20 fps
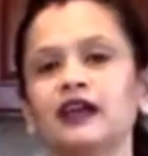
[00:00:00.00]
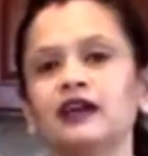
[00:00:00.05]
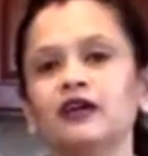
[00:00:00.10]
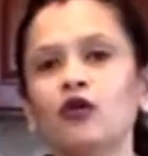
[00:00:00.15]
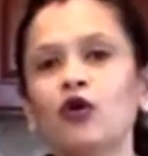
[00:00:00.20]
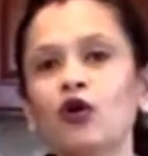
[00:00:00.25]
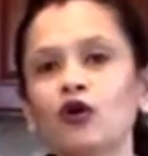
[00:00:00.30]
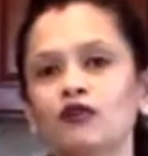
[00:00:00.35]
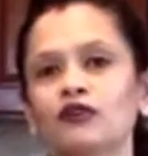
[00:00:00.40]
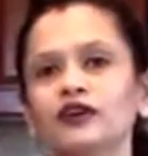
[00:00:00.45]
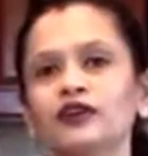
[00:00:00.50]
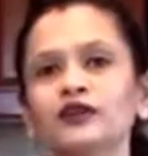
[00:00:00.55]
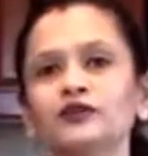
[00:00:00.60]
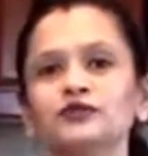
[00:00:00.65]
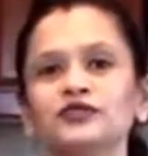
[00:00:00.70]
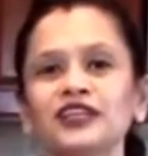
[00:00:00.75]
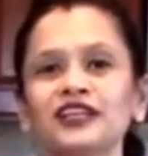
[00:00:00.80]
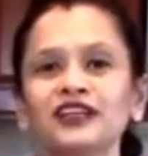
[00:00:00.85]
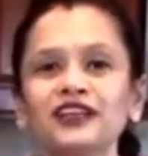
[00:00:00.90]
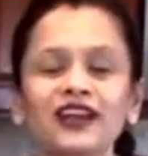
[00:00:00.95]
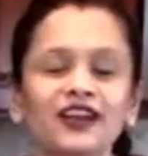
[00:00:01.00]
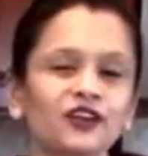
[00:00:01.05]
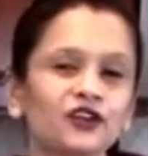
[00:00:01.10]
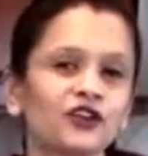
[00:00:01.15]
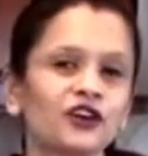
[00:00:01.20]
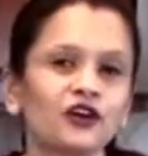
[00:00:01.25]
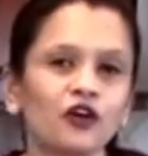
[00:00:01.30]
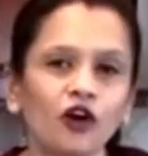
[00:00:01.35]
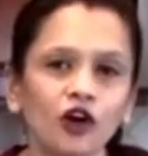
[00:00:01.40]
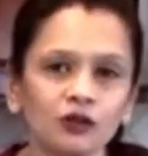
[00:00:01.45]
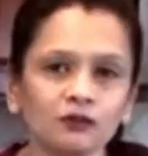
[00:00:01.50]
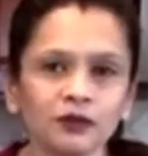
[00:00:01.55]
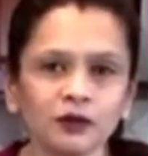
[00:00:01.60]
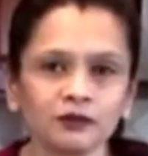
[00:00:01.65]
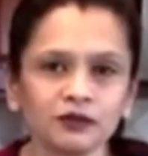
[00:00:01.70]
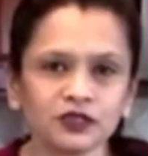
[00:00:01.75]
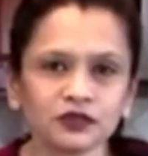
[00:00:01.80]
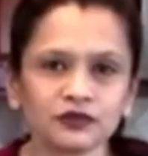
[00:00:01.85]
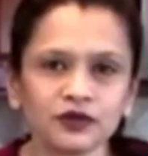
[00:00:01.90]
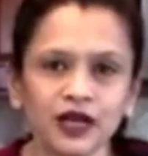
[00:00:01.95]
over using regular
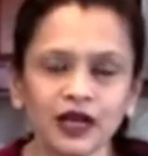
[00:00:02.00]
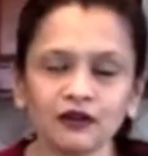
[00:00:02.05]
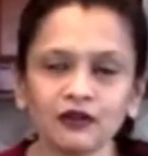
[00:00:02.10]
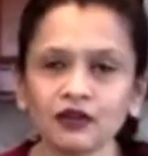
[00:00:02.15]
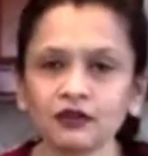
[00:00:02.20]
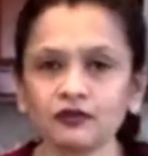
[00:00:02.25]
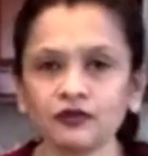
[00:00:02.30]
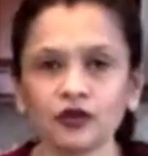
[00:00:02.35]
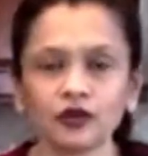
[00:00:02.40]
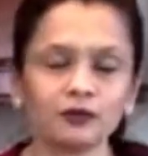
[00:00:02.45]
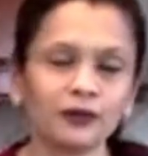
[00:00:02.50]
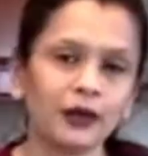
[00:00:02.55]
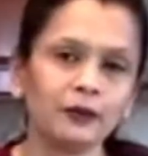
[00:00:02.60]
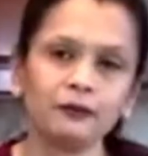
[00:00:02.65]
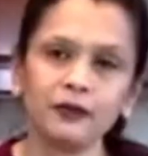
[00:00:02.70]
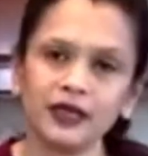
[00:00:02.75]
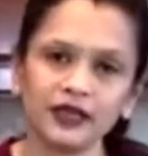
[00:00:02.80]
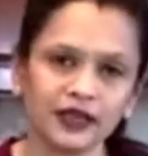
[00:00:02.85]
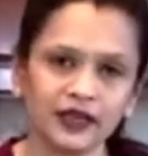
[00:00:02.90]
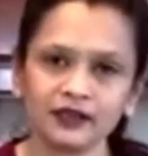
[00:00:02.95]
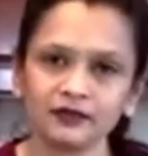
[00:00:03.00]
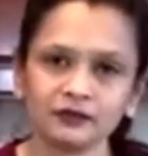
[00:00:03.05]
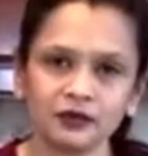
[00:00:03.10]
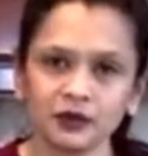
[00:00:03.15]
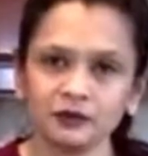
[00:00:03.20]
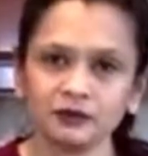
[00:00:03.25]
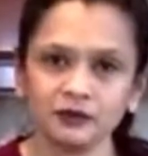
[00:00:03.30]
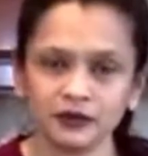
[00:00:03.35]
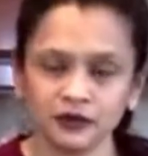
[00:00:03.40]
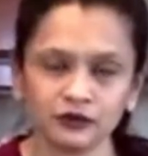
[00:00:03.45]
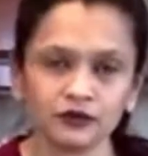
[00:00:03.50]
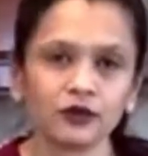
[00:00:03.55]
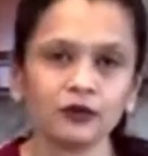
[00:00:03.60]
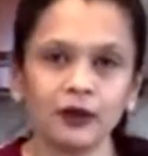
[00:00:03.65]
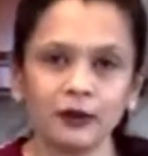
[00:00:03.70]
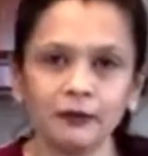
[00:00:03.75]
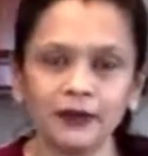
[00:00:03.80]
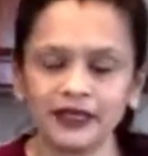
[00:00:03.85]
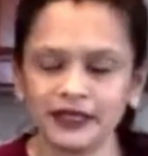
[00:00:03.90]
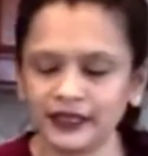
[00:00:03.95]
all-purpose flour for my
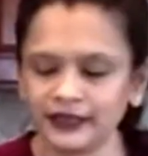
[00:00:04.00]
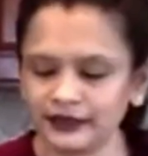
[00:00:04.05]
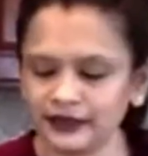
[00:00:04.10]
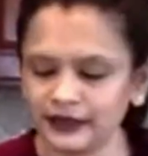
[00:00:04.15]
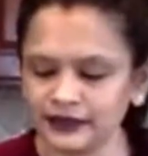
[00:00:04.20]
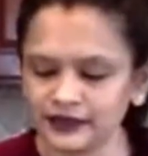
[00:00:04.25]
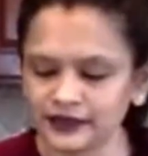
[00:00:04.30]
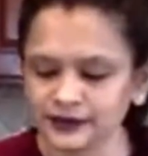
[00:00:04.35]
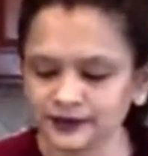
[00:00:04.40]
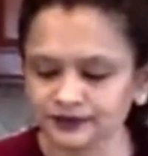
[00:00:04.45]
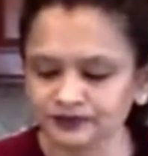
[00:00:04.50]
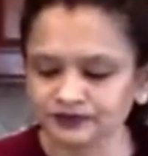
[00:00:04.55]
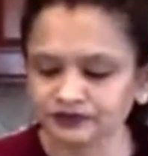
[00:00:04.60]
baking needs.